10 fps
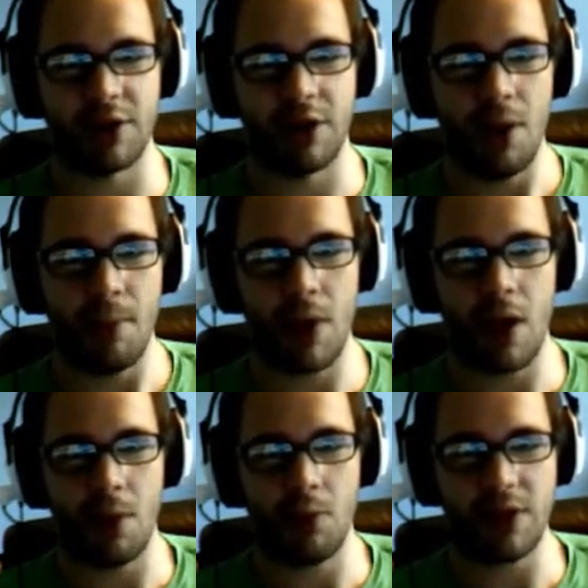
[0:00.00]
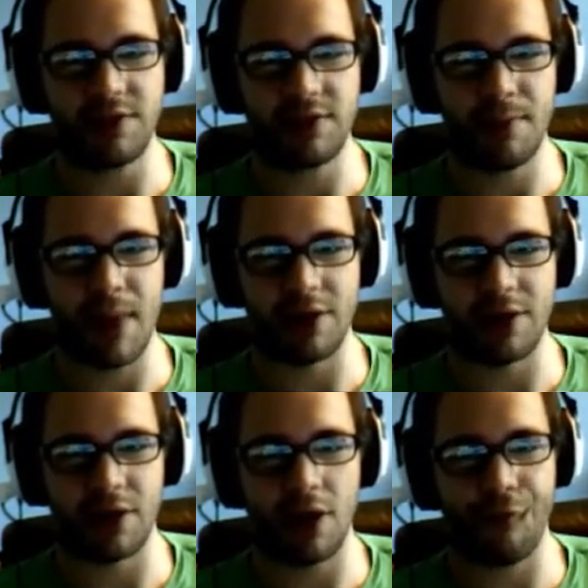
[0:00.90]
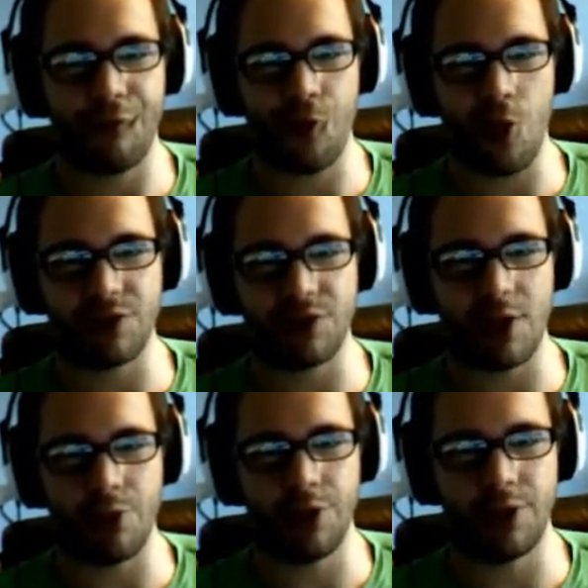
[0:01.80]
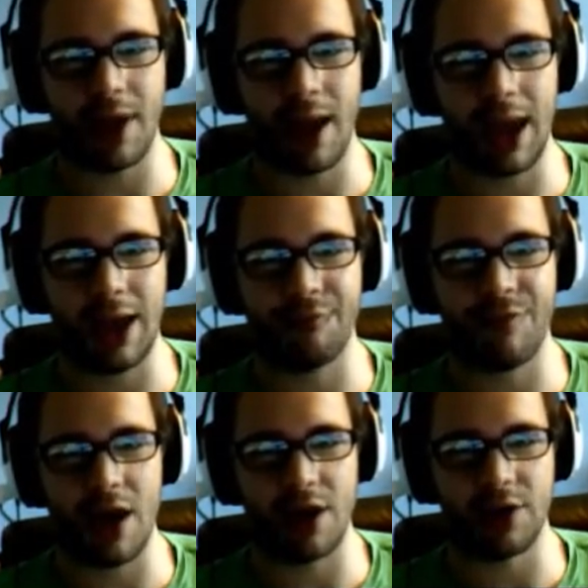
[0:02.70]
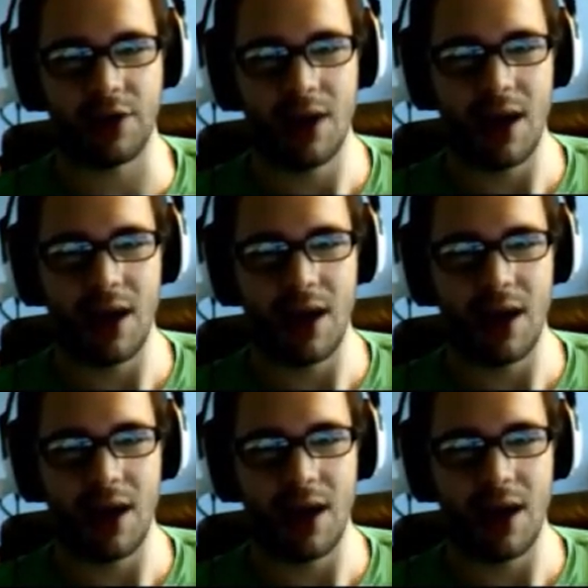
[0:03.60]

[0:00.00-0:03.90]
Mom, what's the matter? Of course I wouldn't hate father.